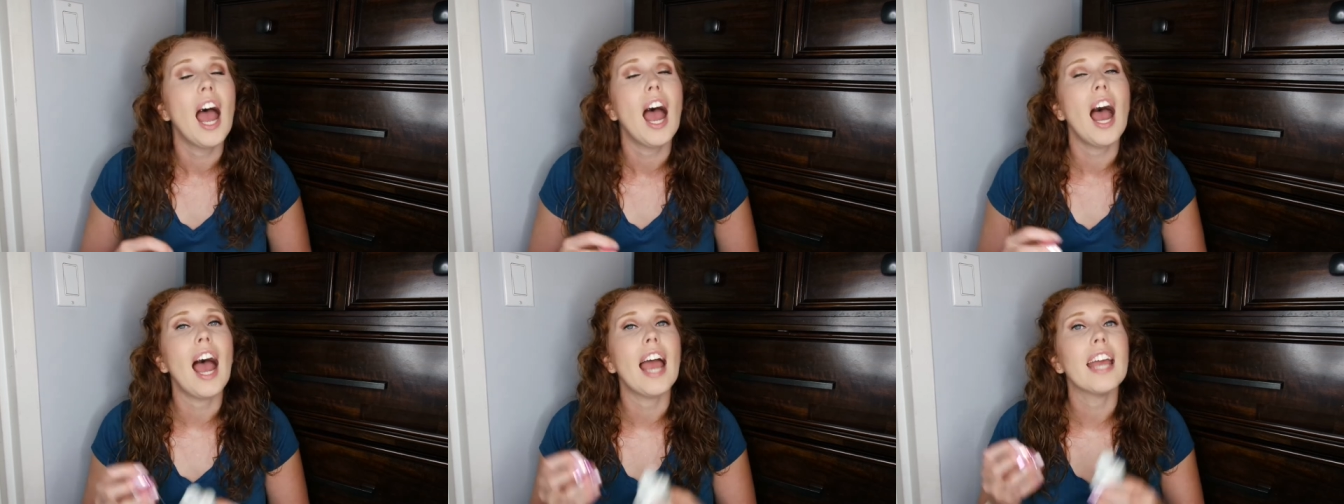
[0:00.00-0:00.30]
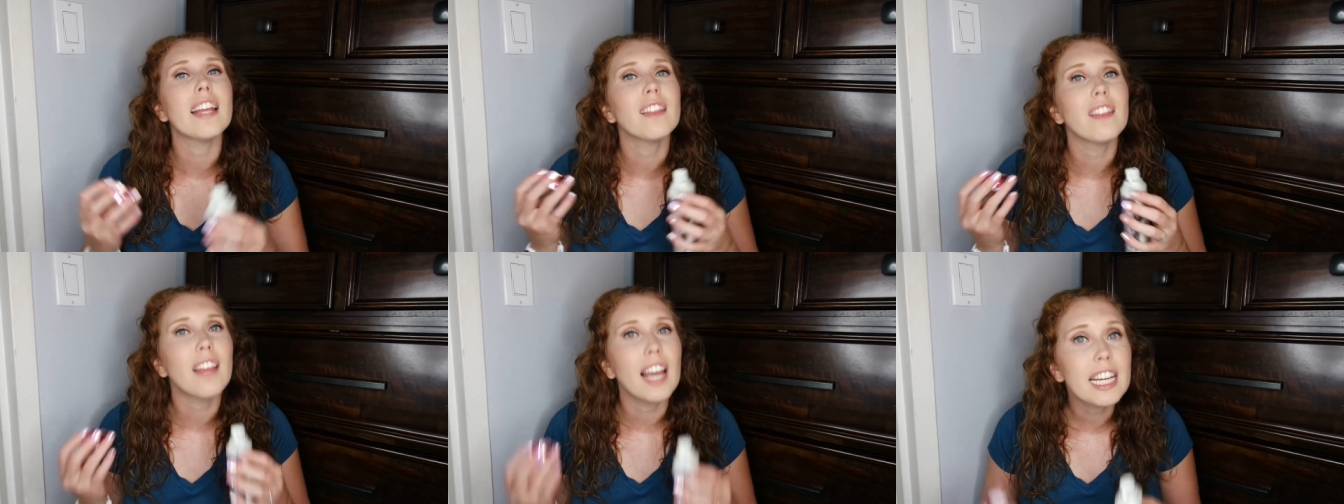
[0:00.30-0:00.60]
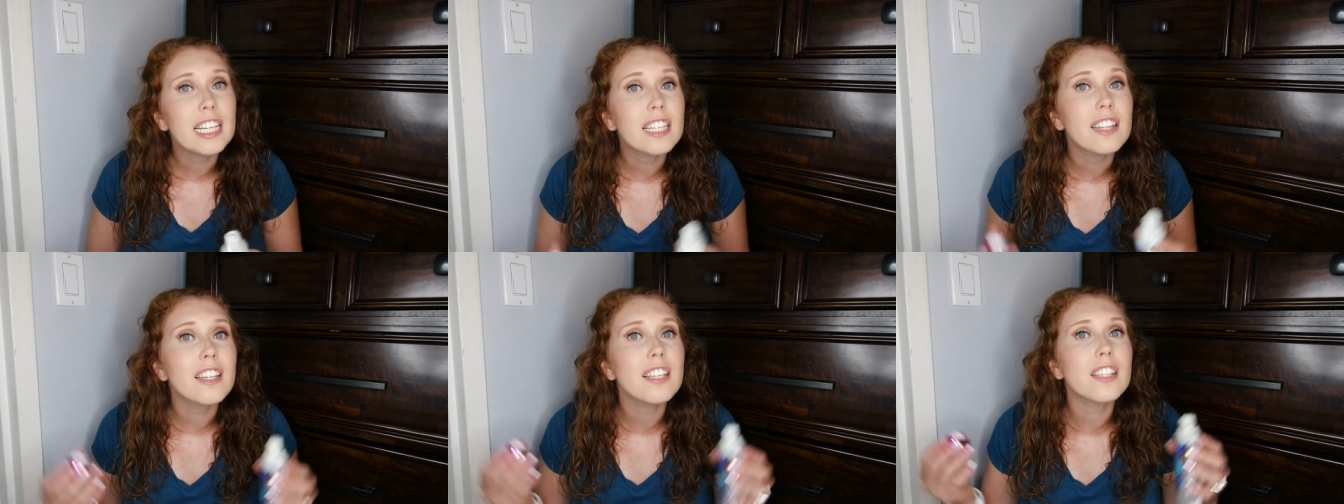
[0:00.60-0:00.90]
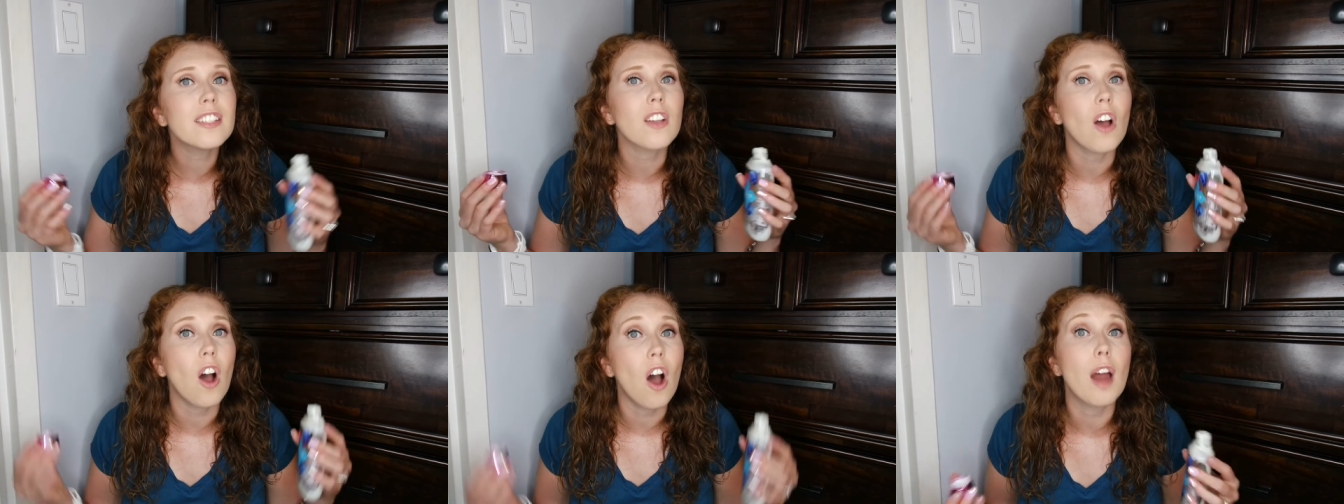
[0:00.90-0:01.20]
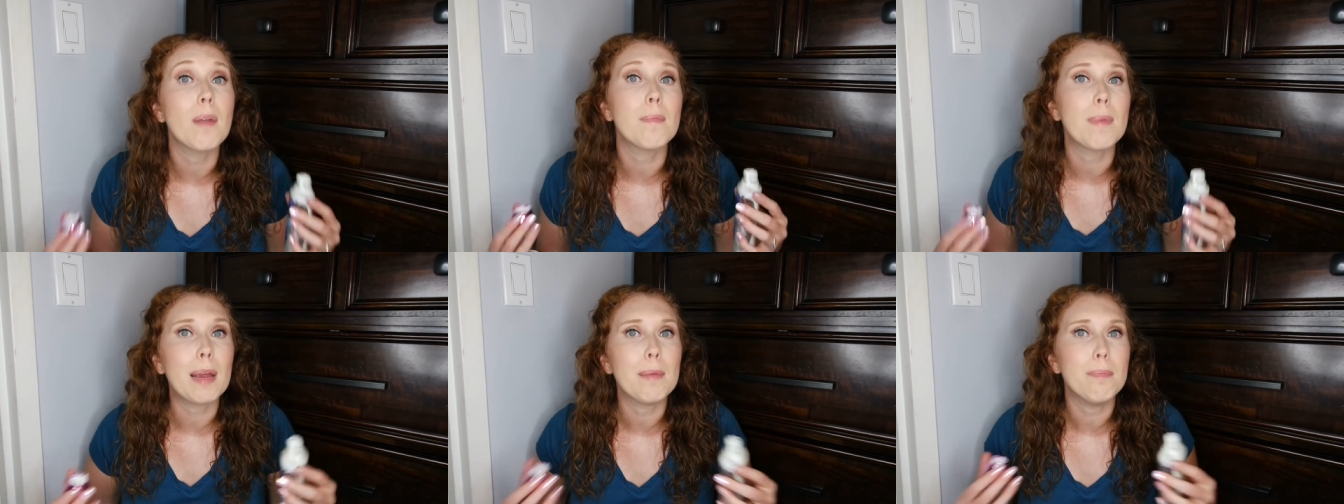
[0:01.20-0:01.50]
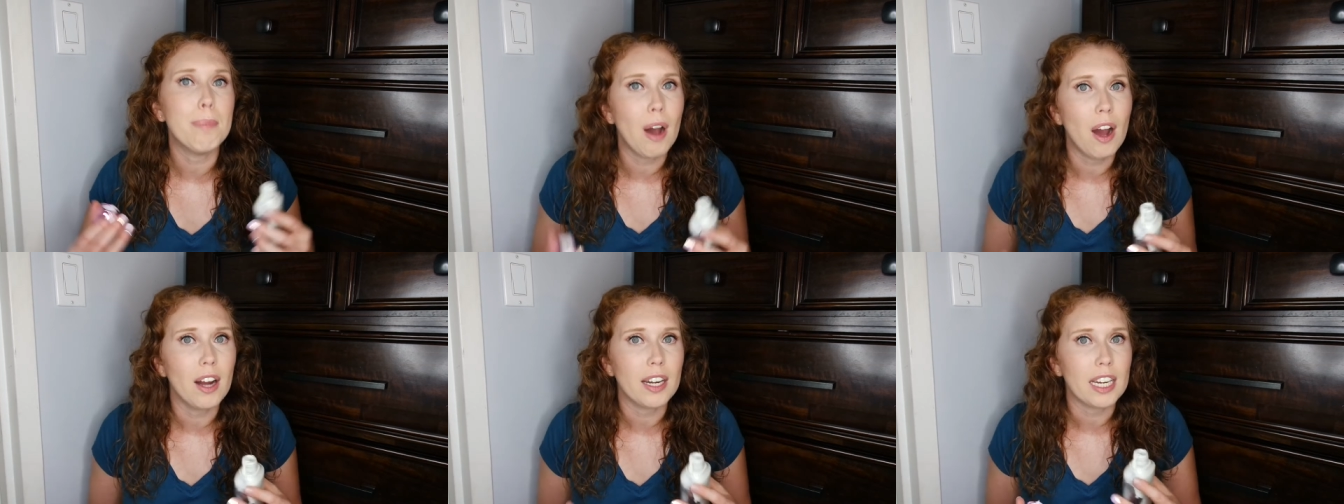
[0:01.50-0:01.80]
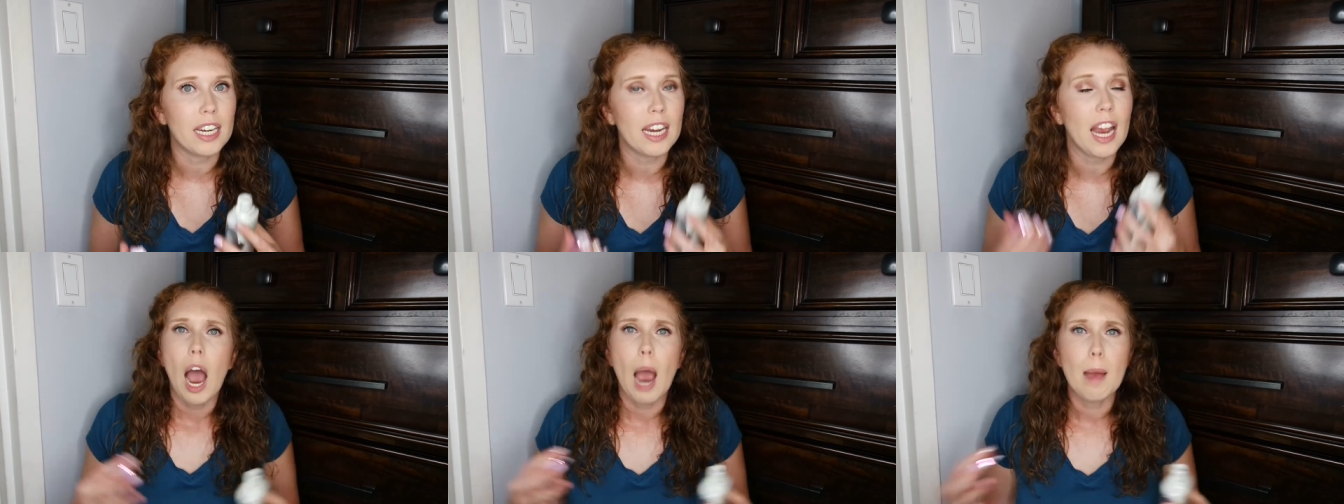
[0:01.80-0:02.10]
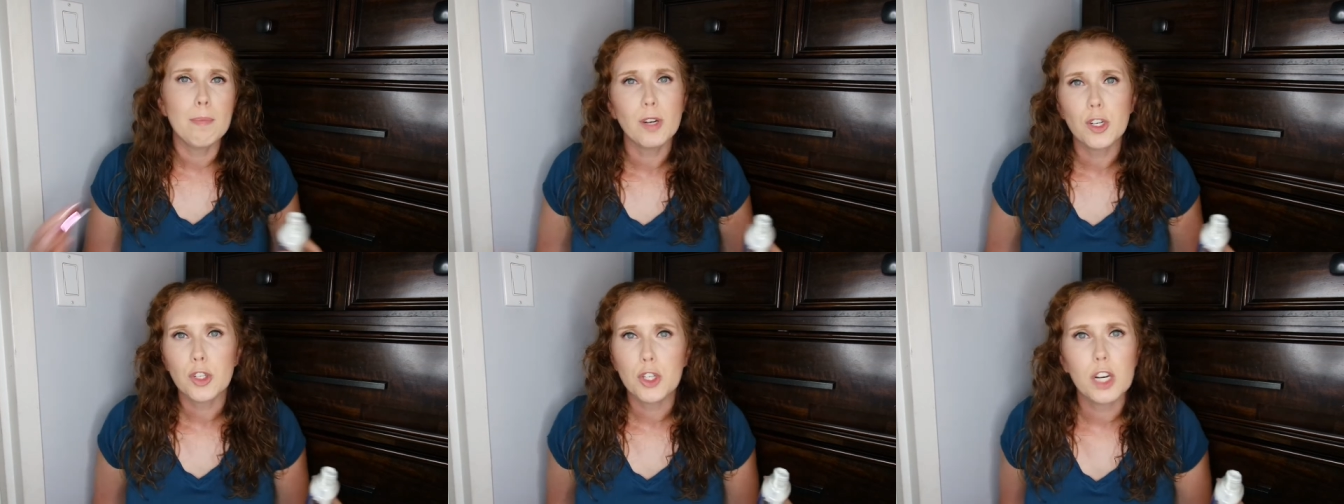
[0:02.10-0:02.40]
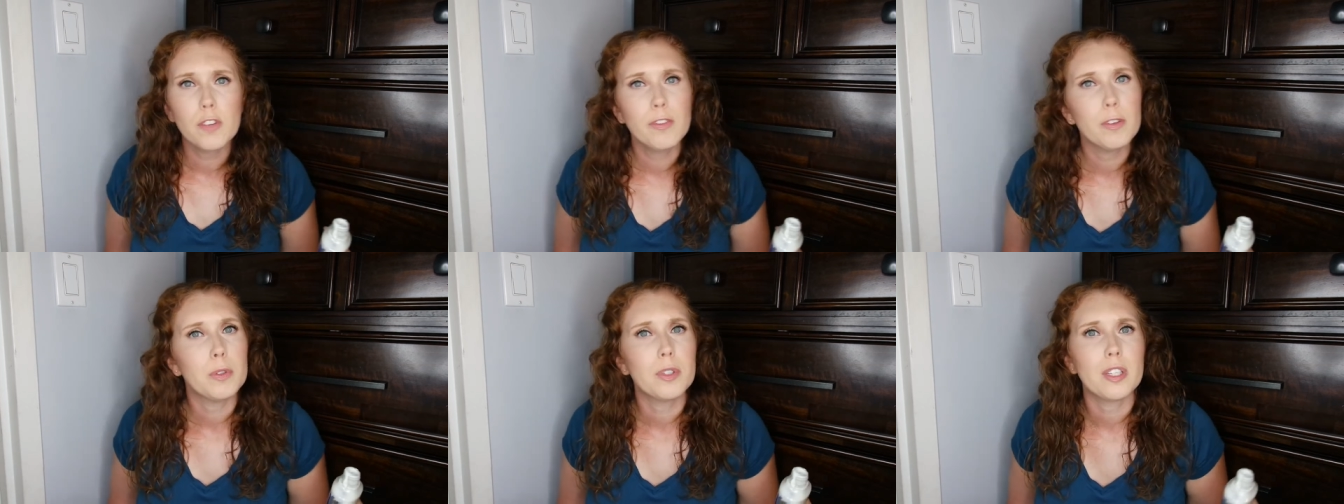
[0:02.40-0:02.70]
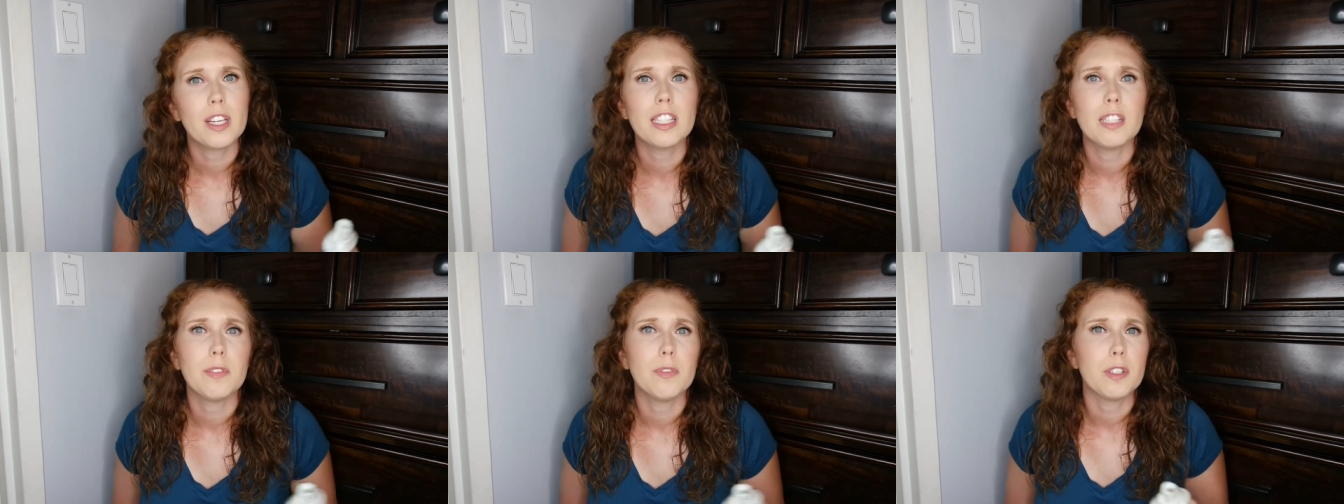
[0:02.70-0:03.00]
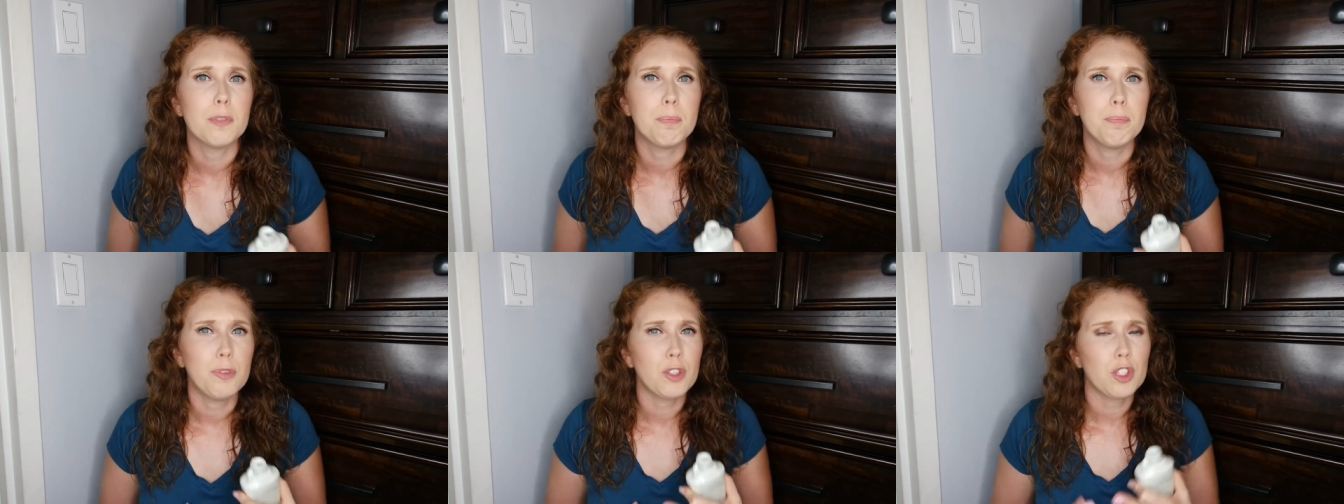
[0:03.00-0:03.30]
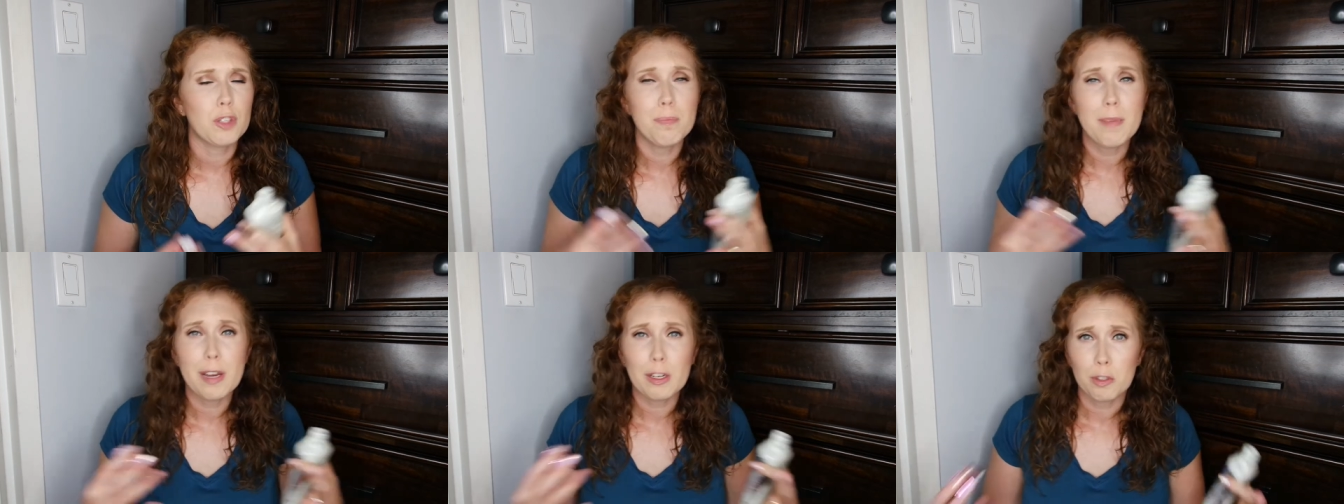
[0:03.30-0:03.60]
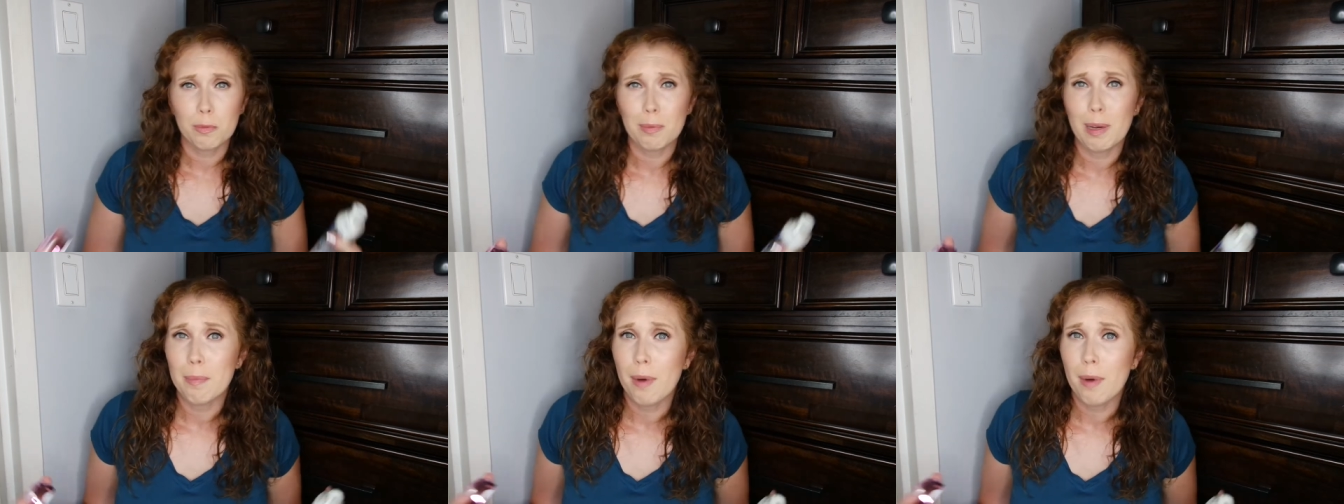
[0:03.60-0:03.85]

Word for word: I liked this on my body. I'm not sure if it was because it was just mixed with my